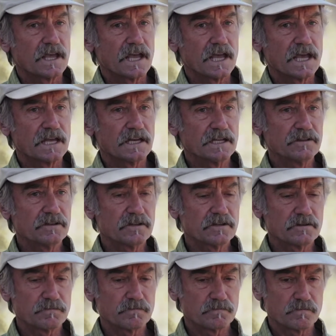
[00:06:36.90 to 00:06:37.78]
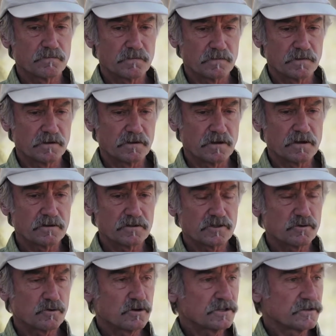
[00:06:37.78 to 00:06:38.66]
And along the
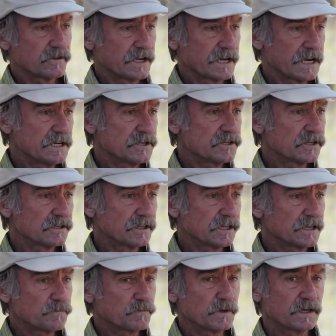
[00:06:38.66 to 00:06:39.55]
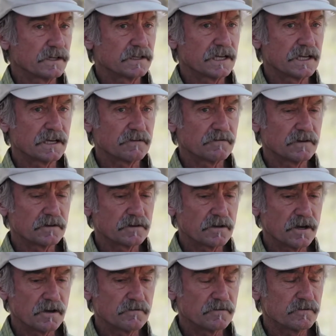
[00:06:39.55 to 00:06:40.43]
shores of that ancient lake bed, they have
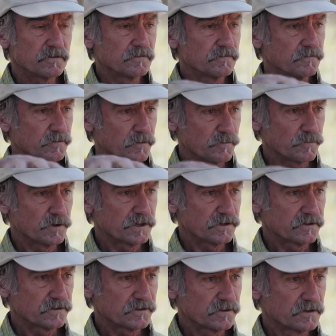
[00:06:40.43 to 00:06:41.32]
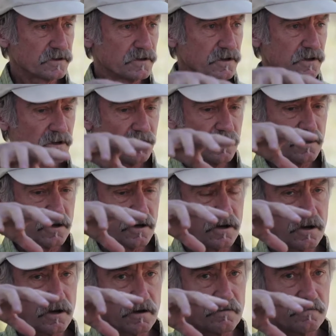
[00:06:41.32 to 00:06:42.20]
uncovered footprints
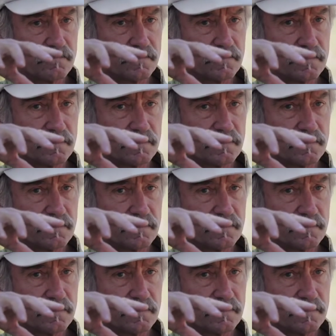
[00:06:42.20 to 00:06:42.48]
of